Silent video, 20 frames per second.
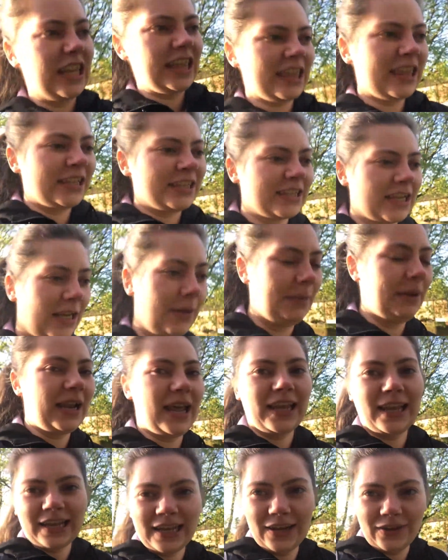I think there's going to be
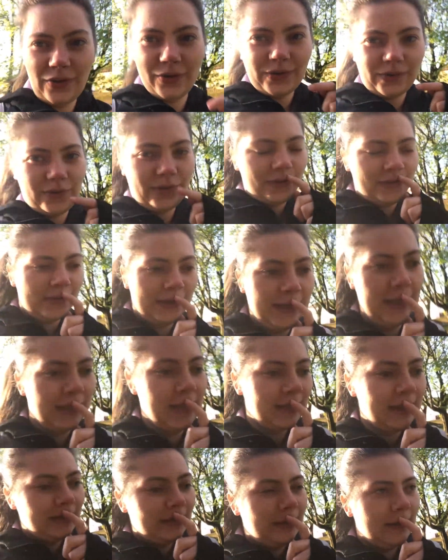like a little
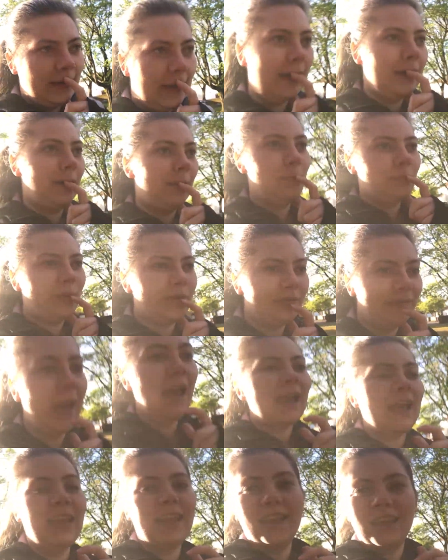
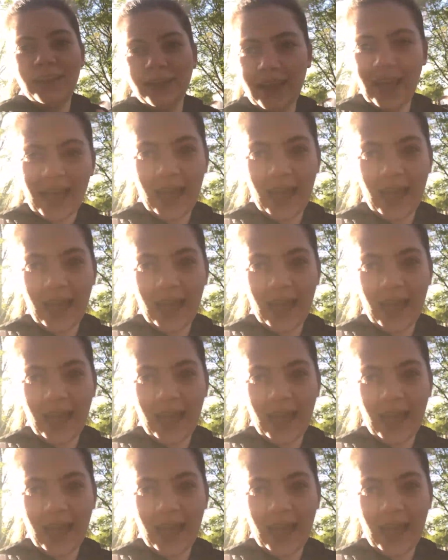buffet